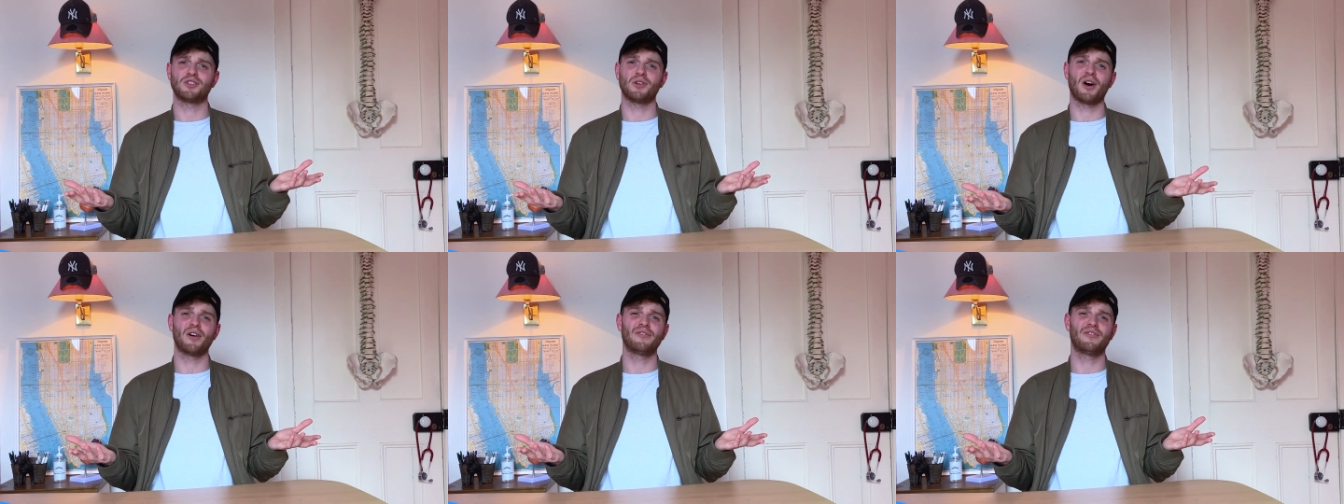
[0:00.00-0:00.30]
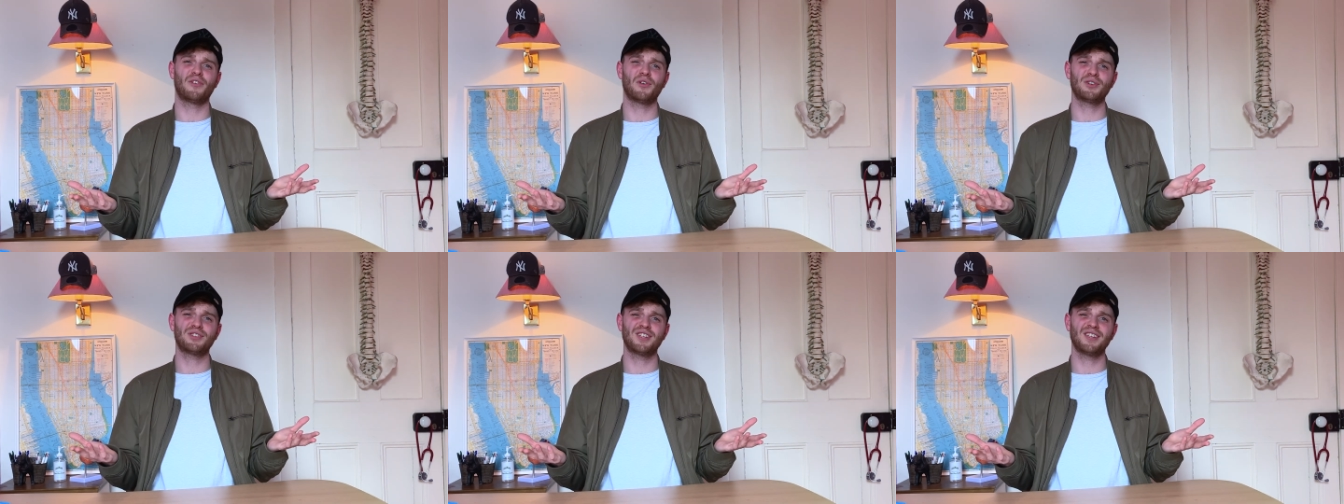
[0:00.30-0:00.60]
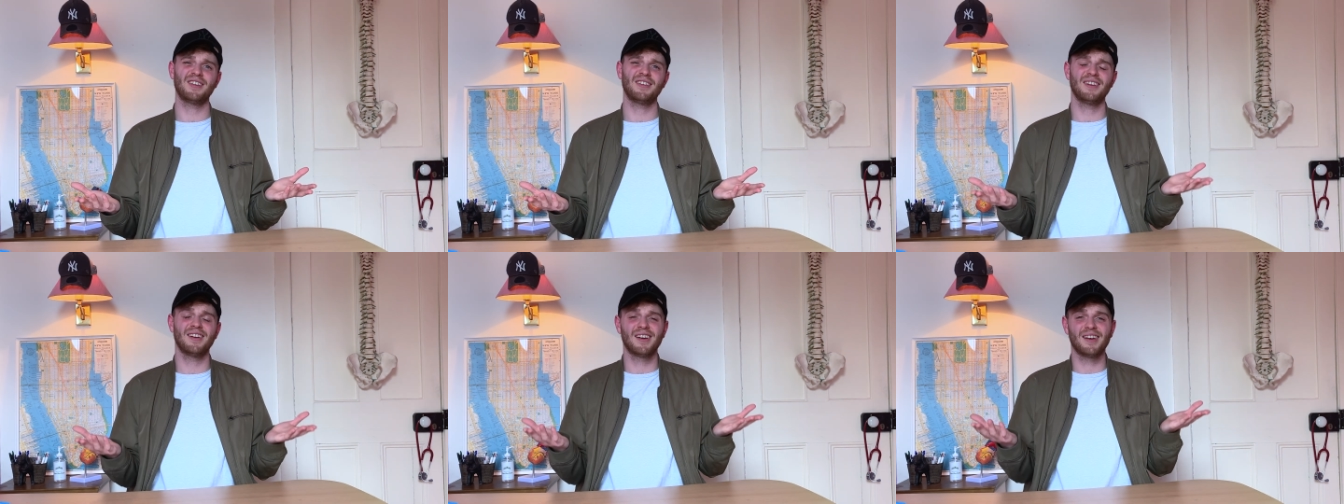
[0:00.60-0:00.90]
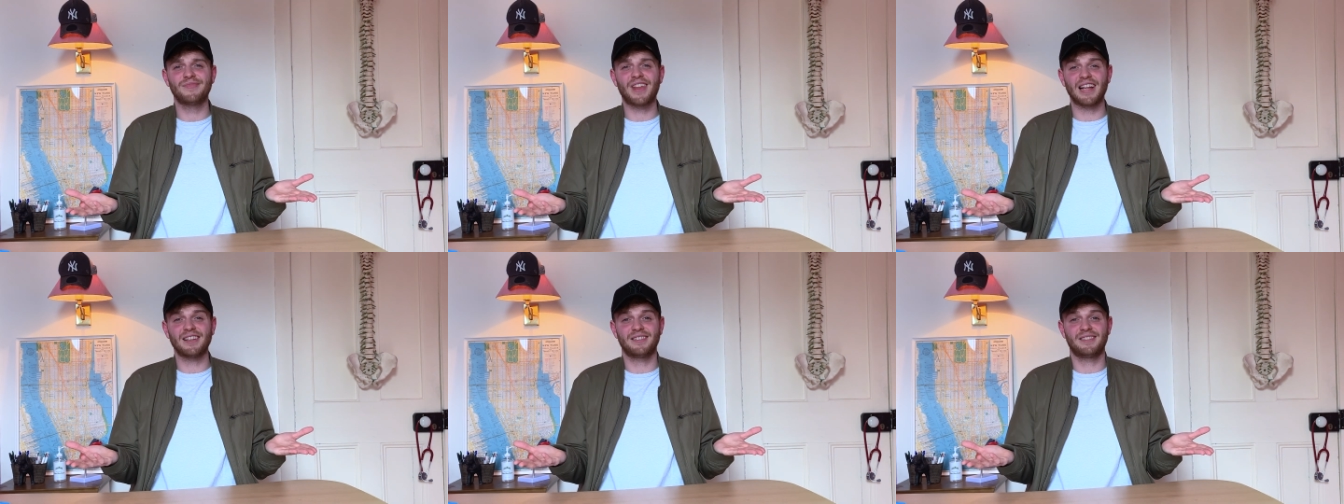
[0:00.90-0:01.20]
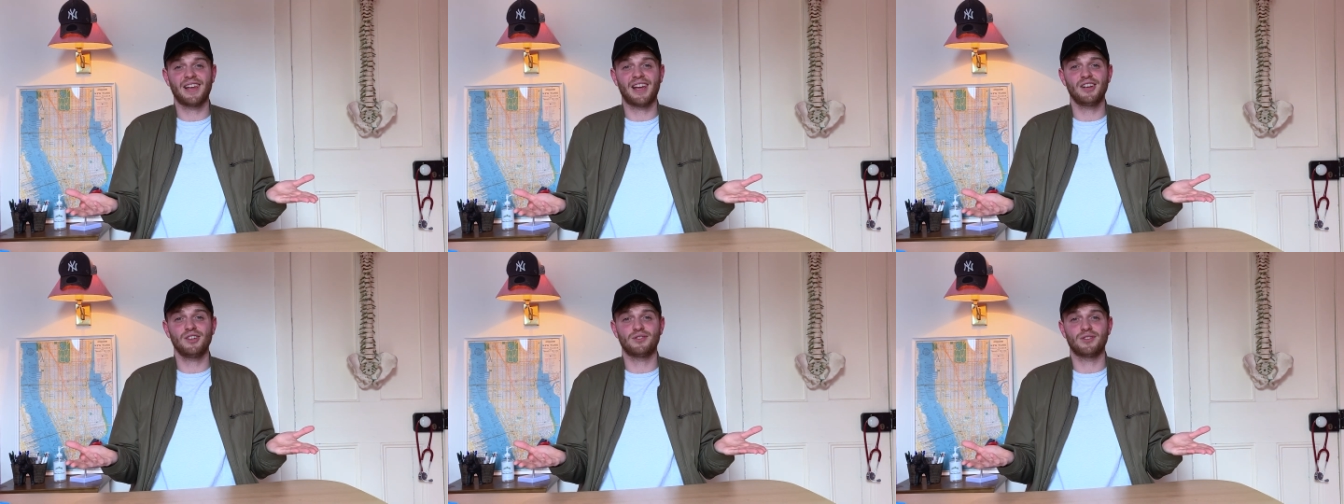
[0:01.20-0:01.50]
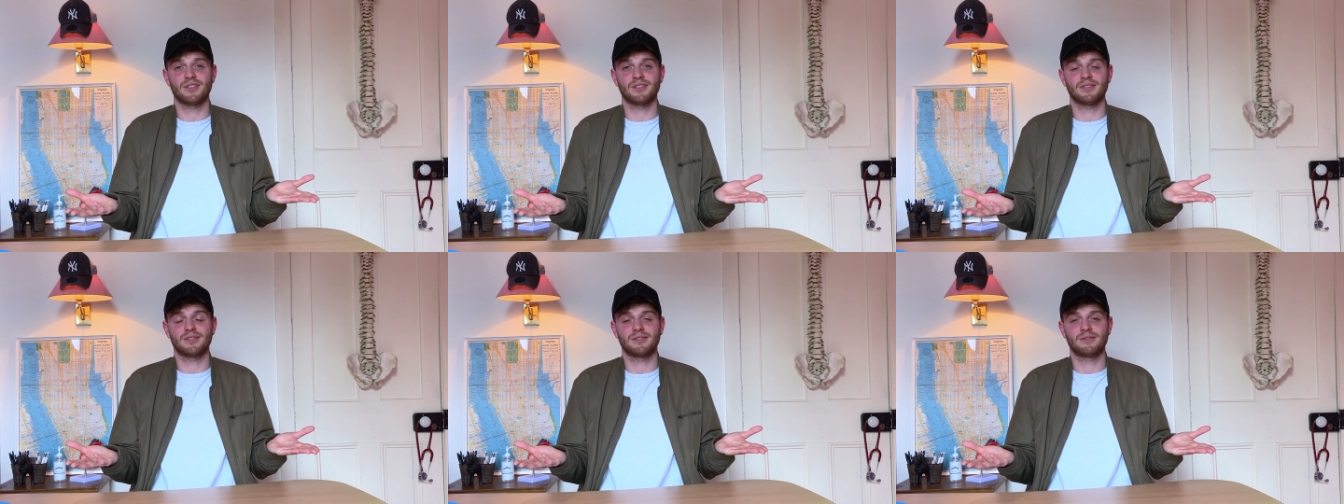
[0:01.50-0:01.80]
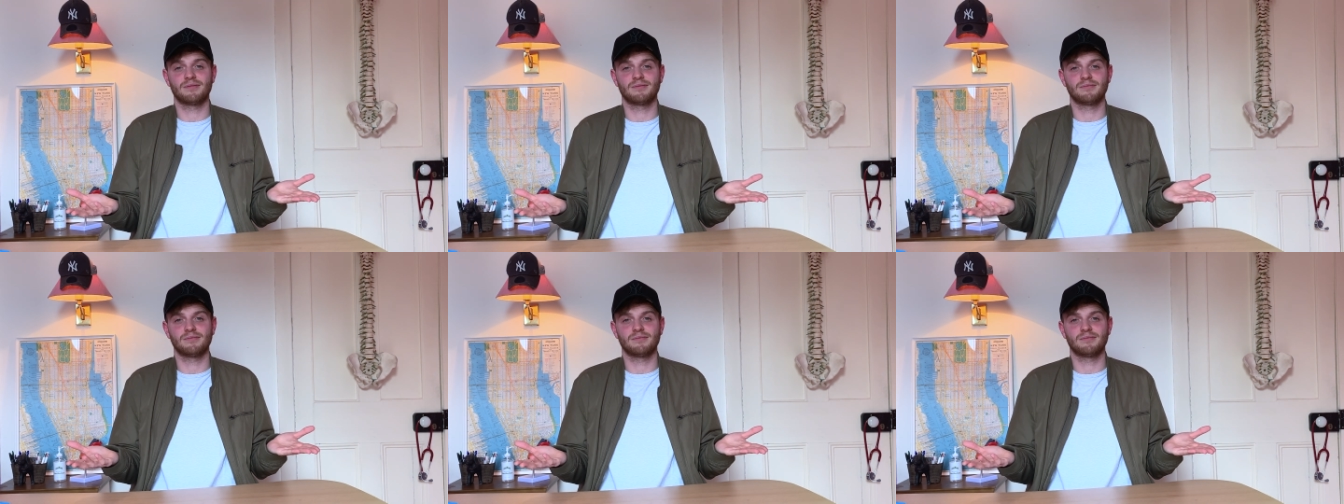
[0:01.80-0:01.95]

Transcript: Unfortunately, that's dangerous.